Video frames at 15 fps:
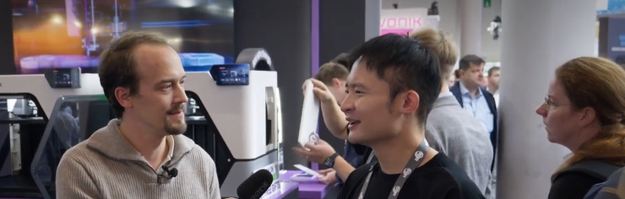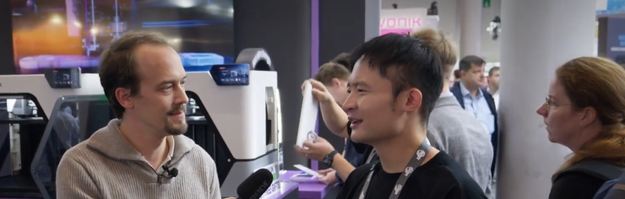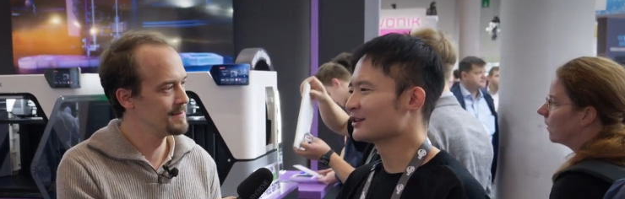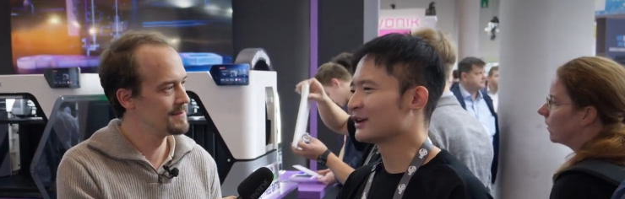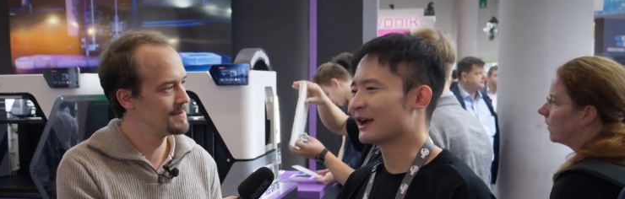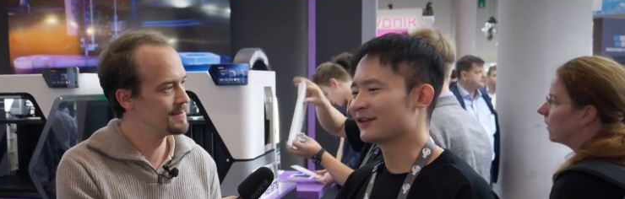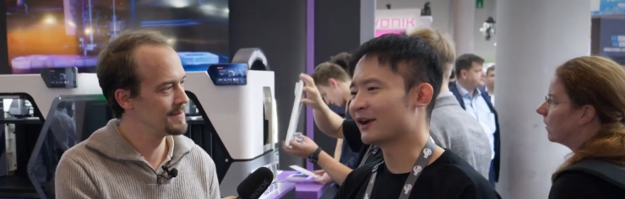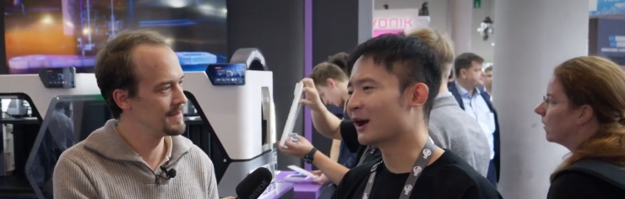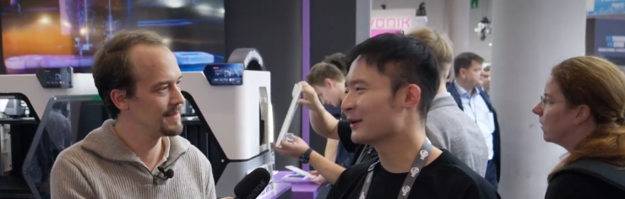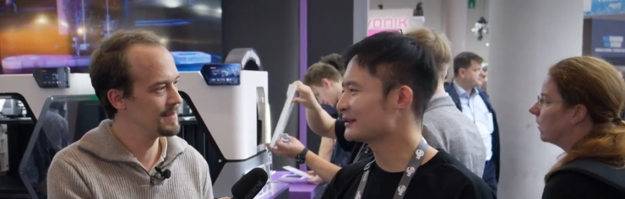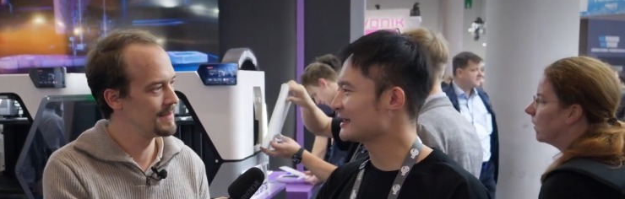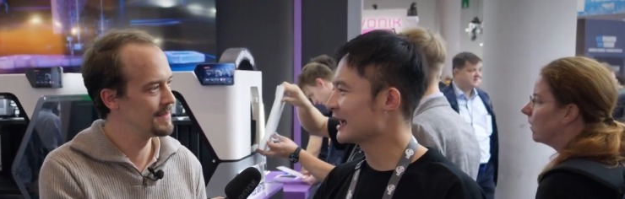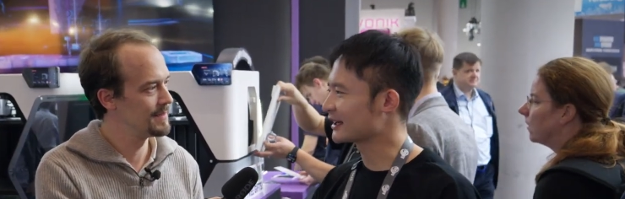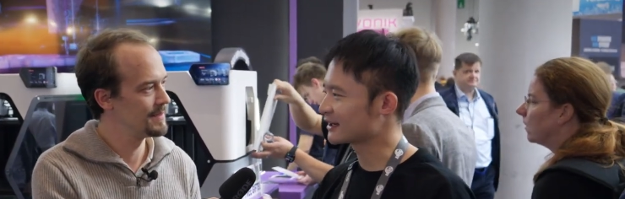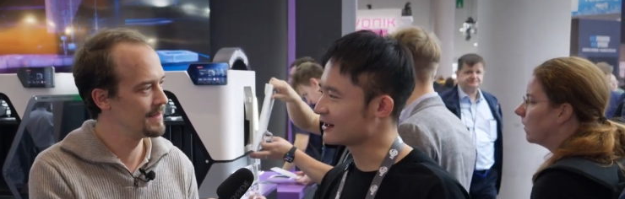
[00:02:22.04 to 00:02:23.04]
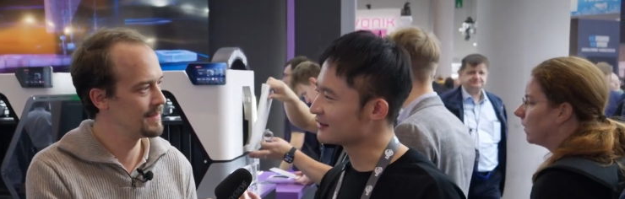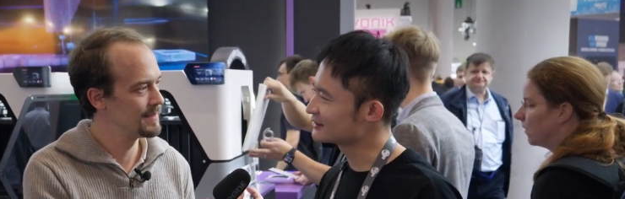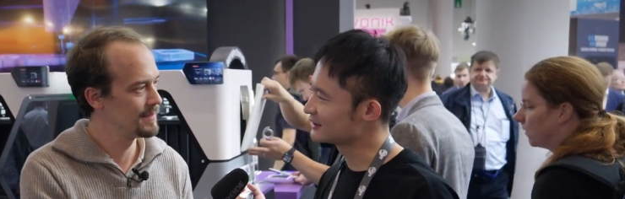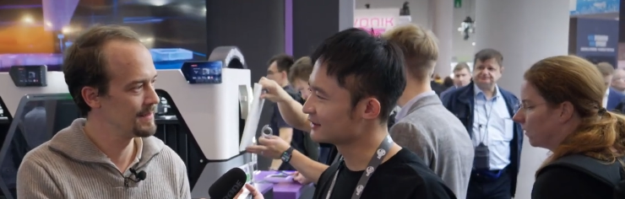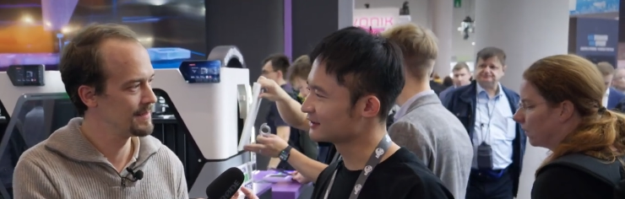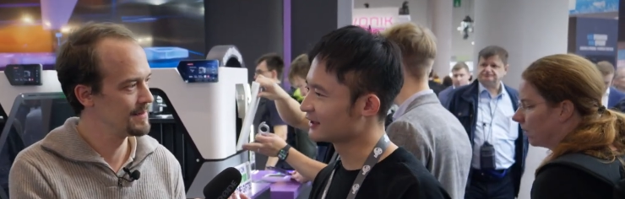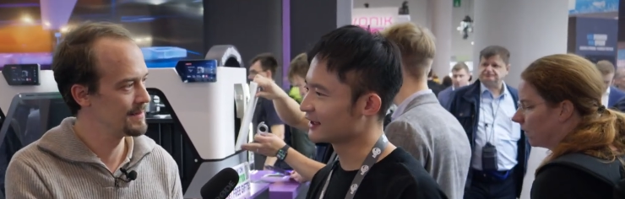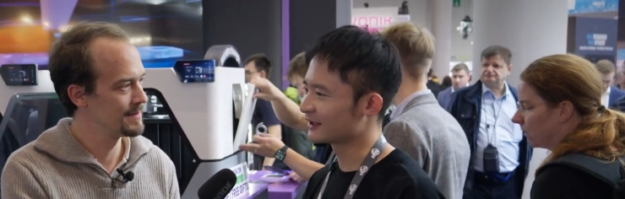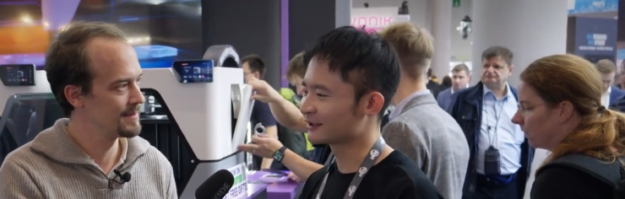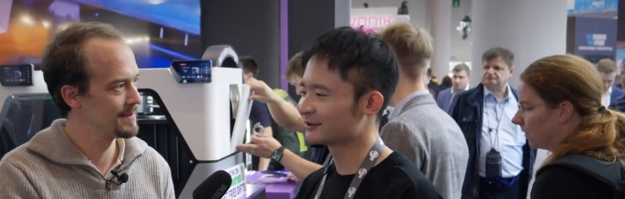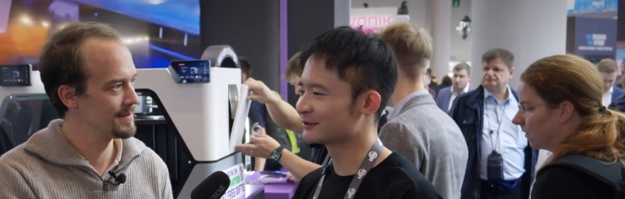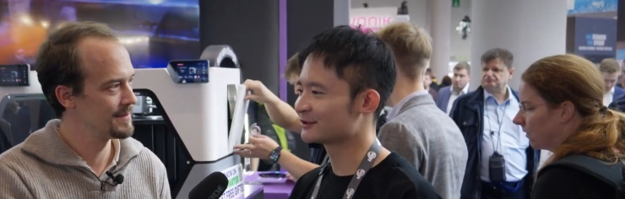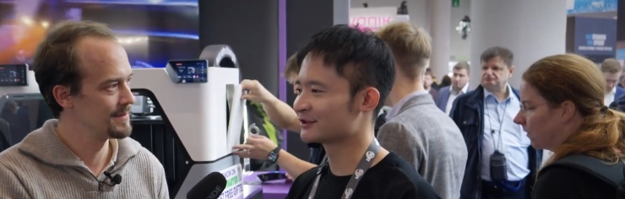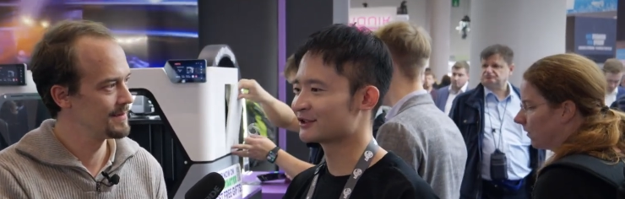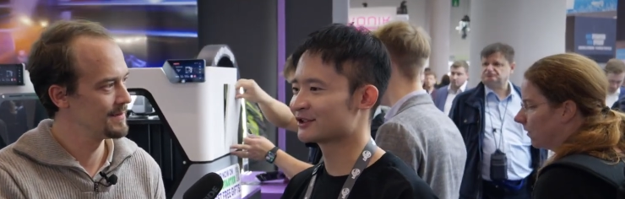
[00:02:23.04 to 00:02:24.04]
Speaker 1: so I've always had a constant like
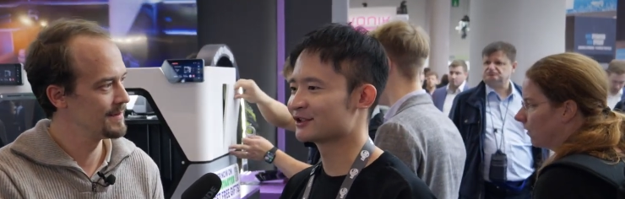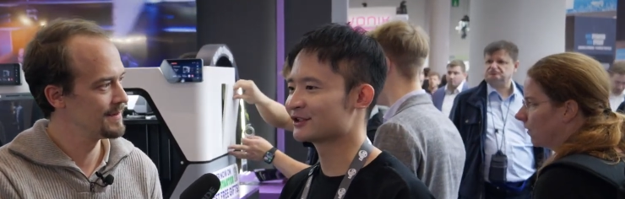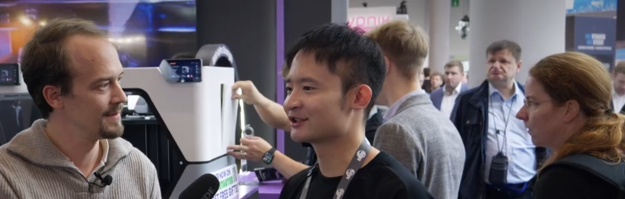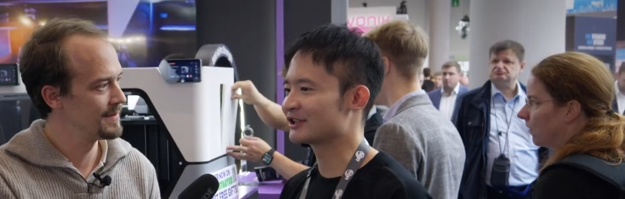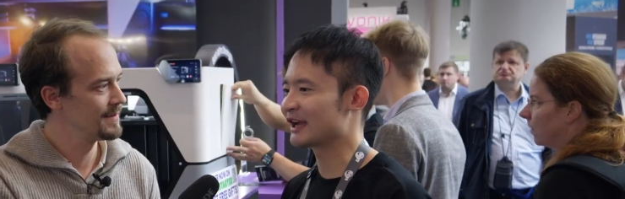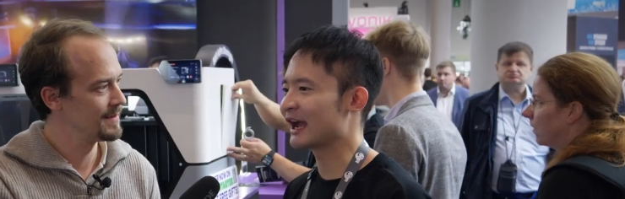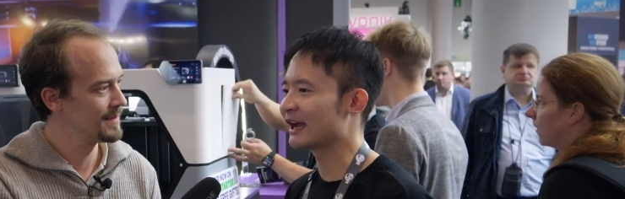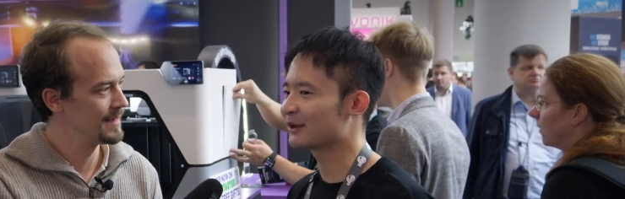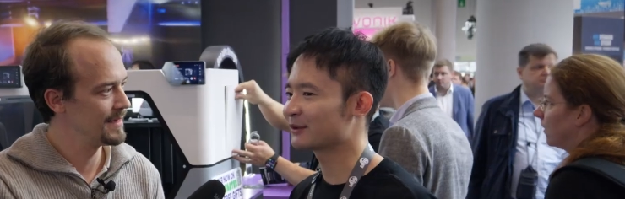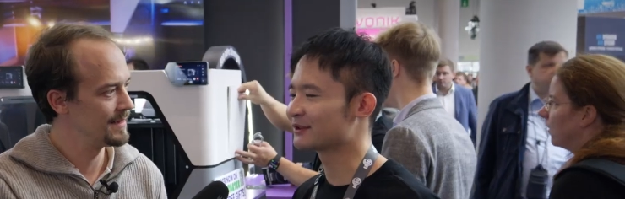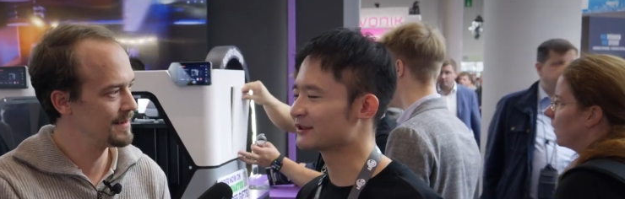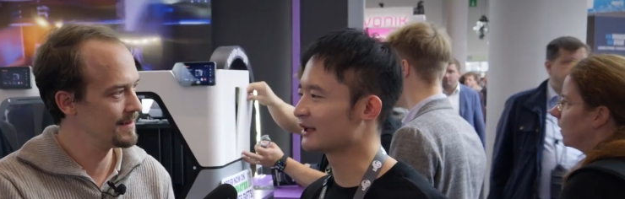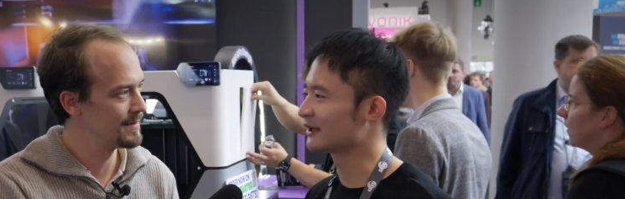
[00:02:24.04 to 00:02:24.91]
chat with